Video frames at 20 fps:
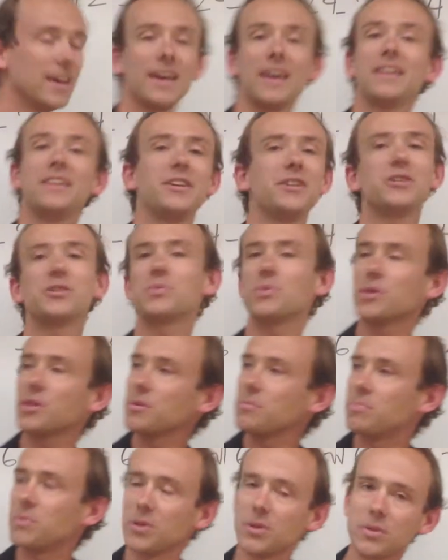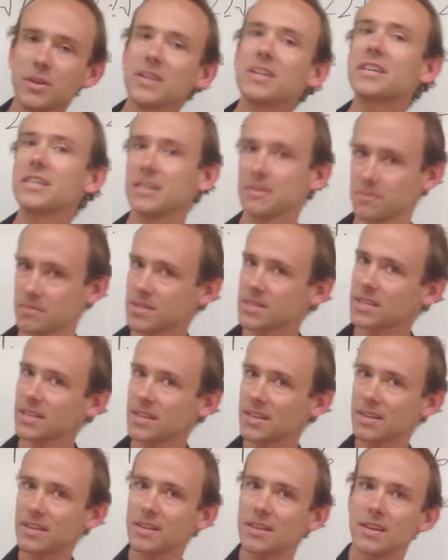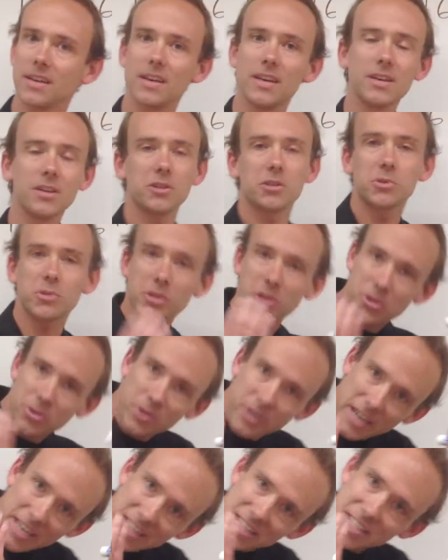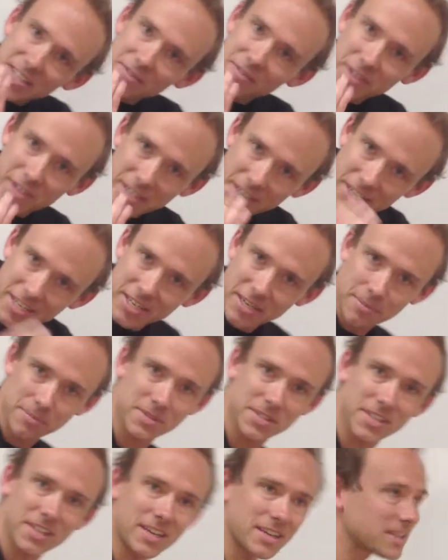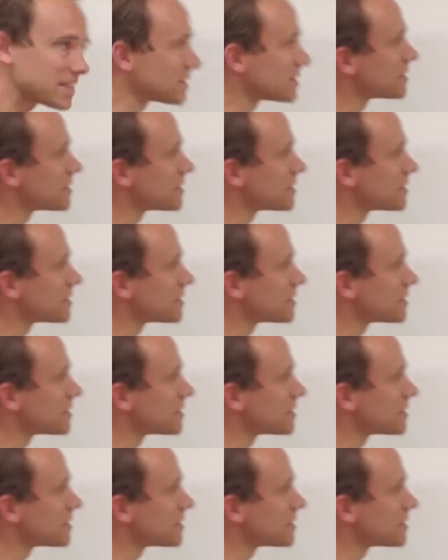And here's where the beauty comes in. Here's where the creativity comes in.